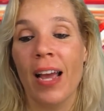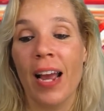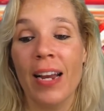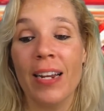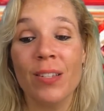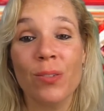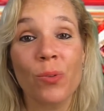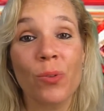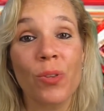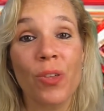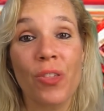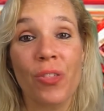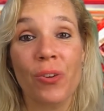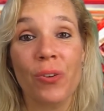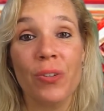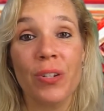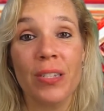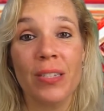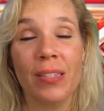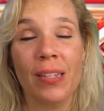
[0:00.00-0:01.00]
And he's only
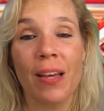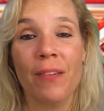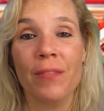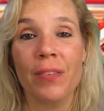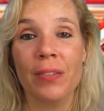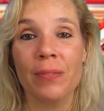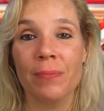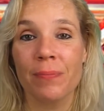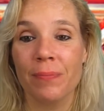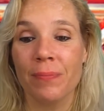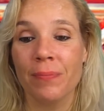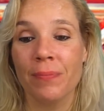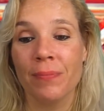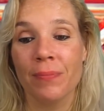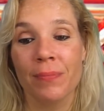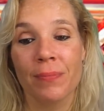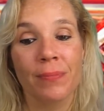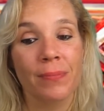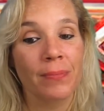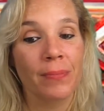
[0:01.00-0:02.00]
37.
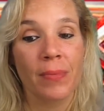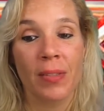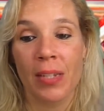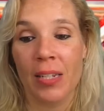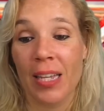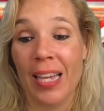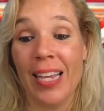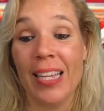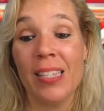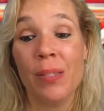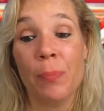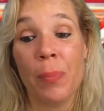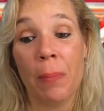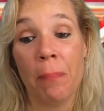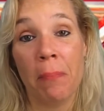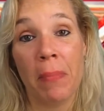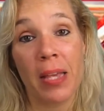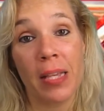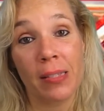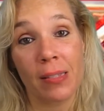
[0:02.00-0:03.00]
He's
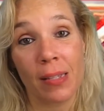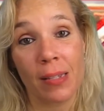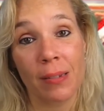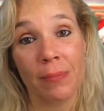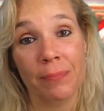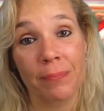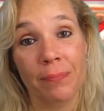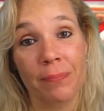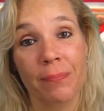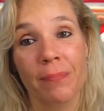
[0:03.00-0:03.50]
been busy.